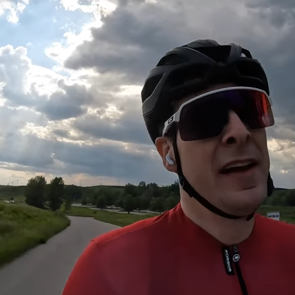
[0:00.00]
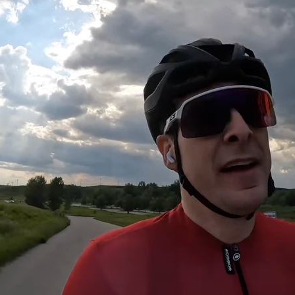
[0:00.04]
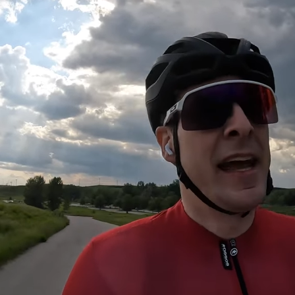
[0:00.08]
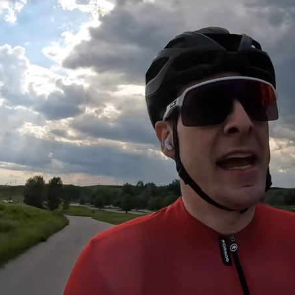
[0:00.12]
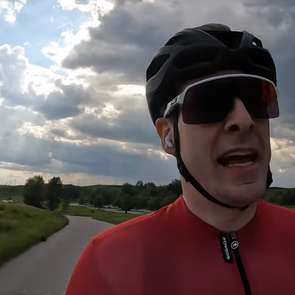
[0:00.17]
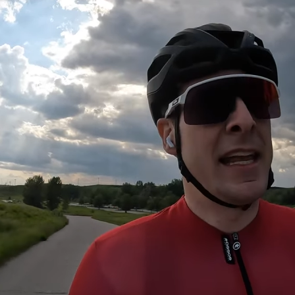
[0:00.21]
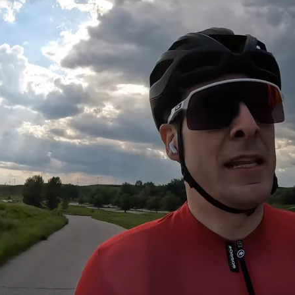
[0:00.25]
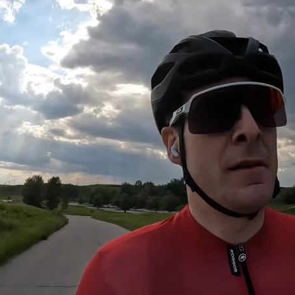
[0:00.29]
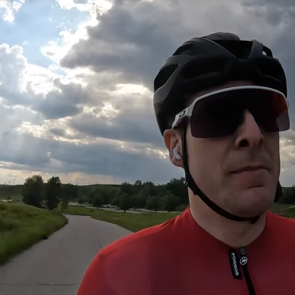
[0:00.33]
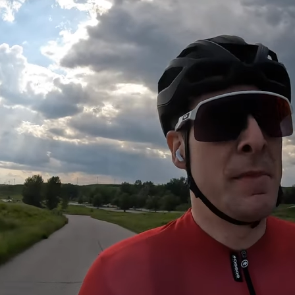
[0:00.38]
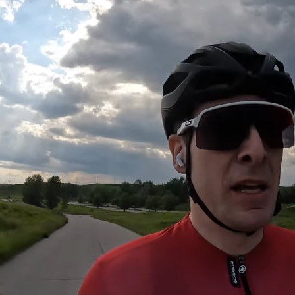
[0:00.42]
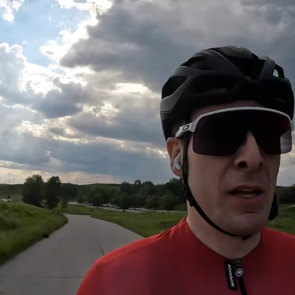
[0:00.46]

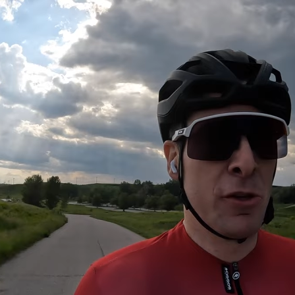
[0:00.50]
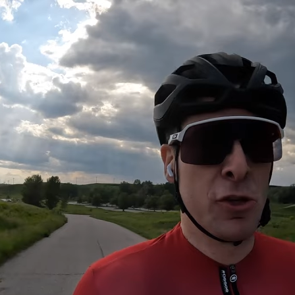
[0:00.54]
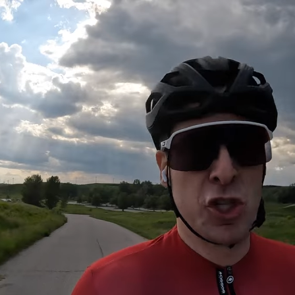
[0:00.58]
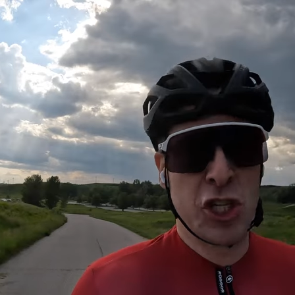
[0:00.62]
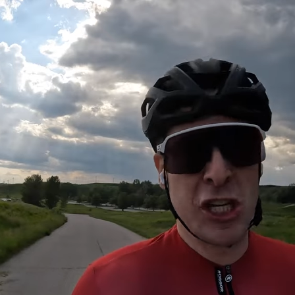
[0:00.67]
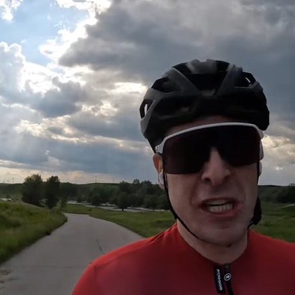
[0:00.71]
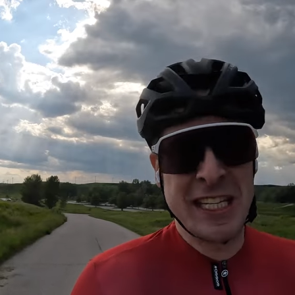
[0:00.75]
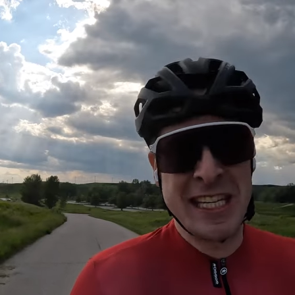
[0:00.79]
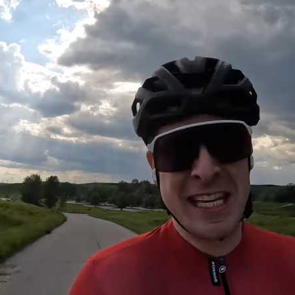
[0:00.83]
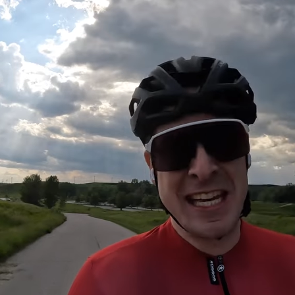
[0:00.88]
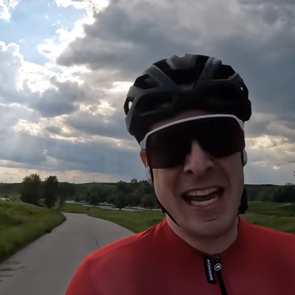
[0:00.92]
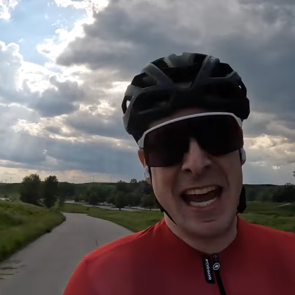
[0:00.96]
and the Mille
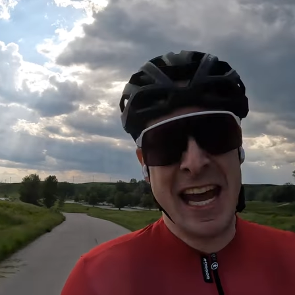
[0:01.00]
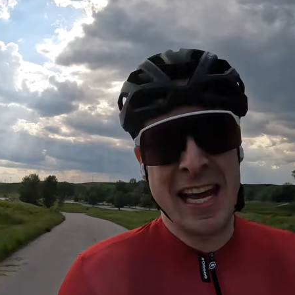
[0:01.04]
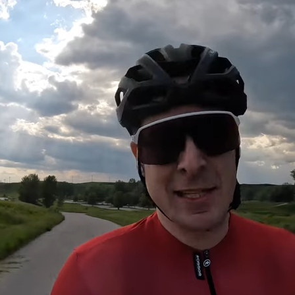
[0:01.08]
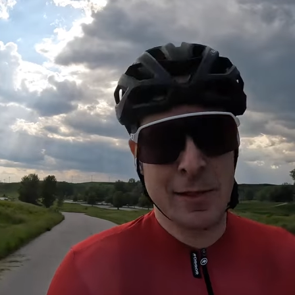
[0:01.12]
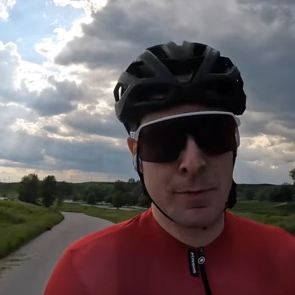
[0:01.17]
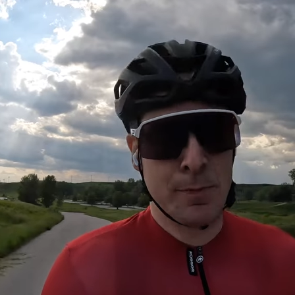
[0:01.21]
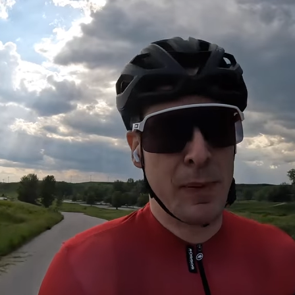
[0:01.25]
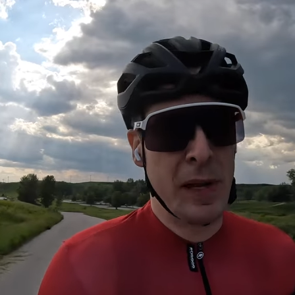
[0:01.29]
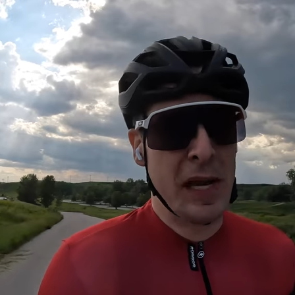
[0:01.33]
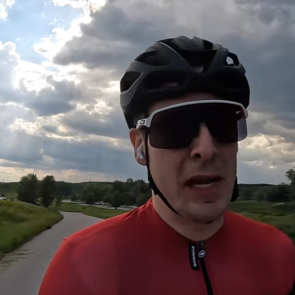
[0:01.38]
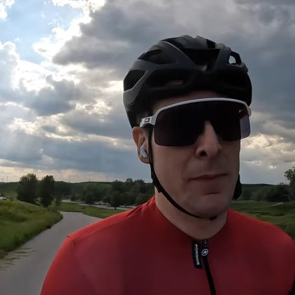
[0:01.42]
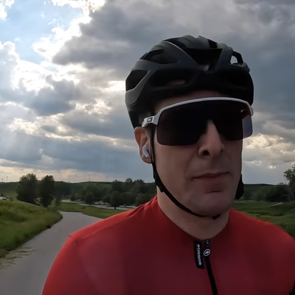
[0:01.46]

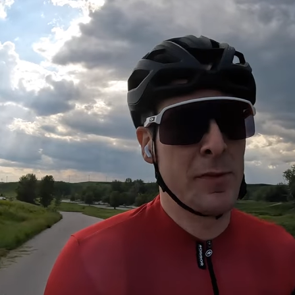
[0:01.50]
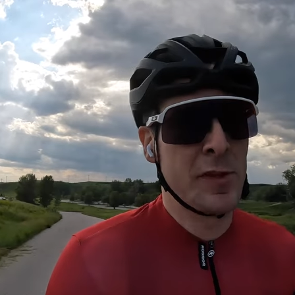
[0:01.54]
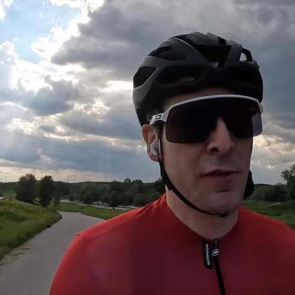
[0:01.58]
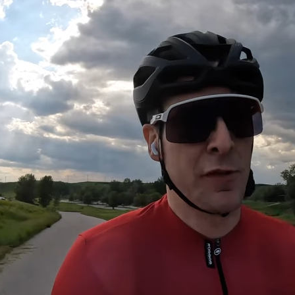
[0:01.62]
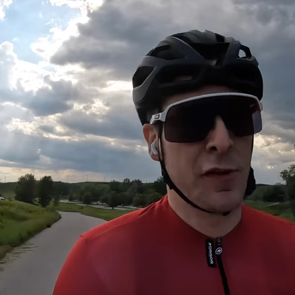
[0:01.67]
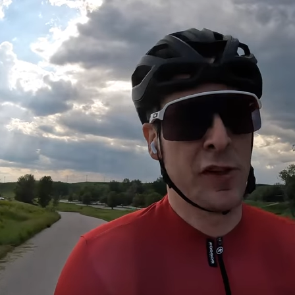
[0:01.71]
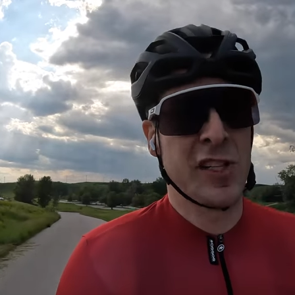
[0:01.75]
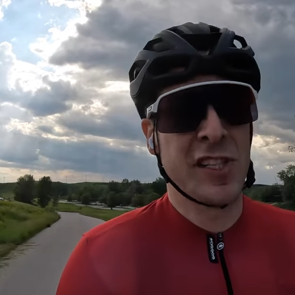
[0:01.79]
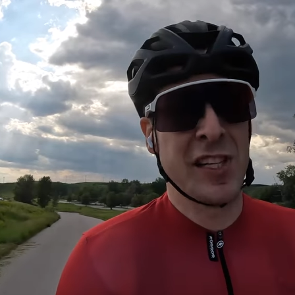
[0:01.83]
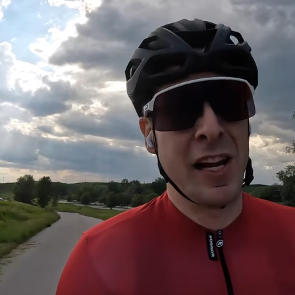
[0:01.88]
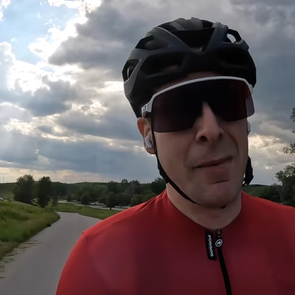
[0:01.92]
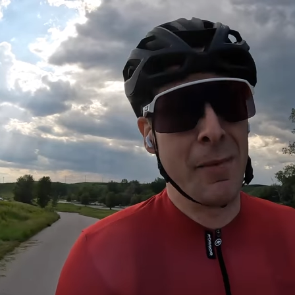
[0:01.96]
GTS bibs
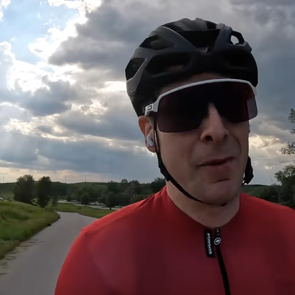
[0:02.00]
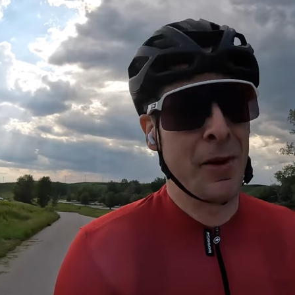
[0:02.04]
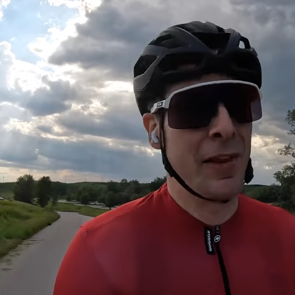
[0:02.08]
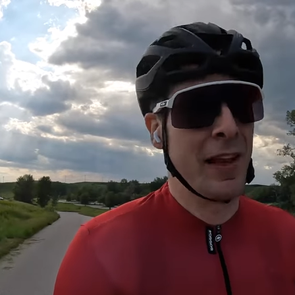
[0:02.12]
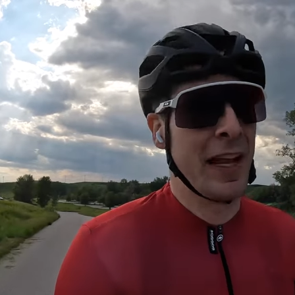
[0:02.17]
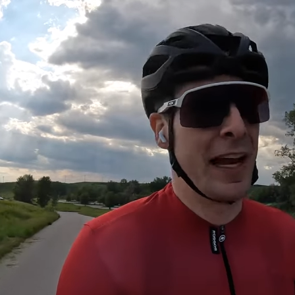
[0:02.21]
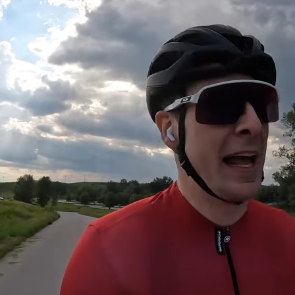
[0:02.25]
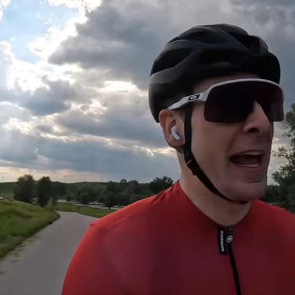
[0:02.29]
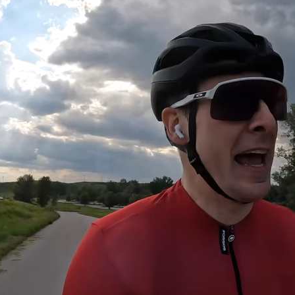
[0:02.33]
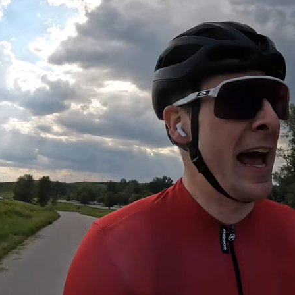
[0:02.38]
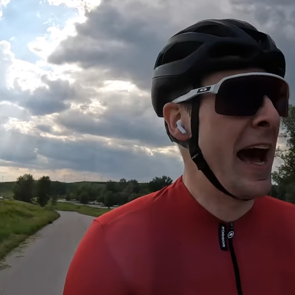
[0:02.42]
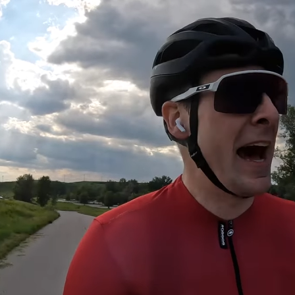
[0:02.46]
for summer
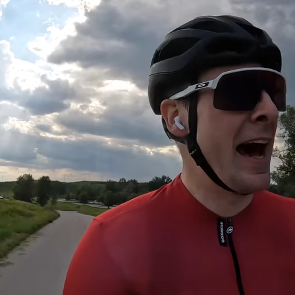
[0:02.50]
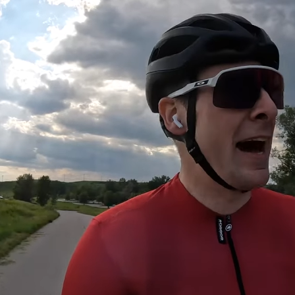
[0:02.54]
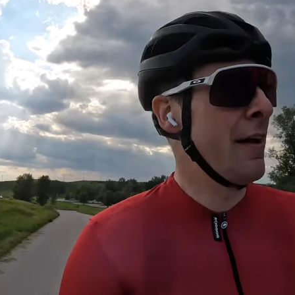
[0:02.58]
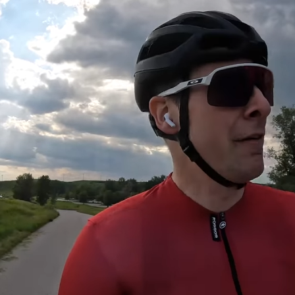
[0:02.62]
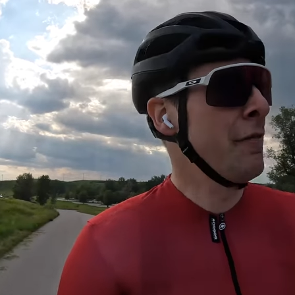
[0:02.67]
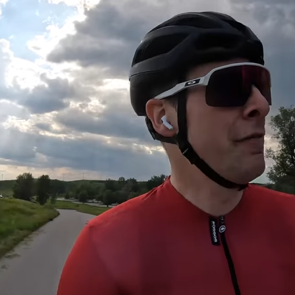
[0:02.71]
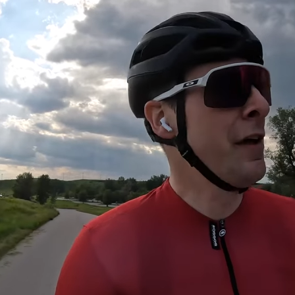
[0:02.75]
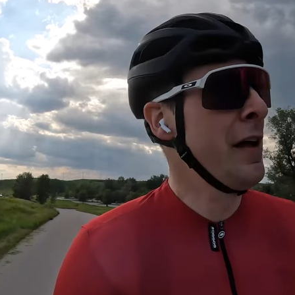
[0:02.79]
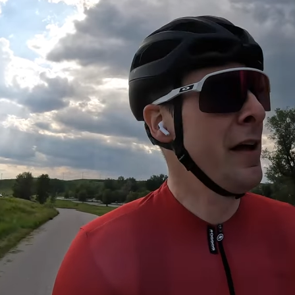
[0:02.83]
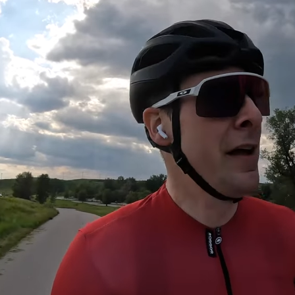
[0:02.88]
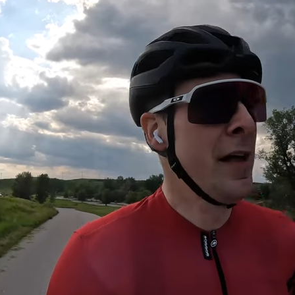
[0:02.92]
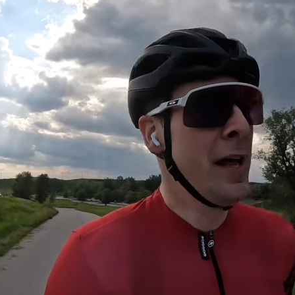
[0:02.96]
that I
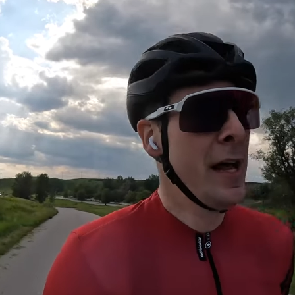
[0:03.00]
have.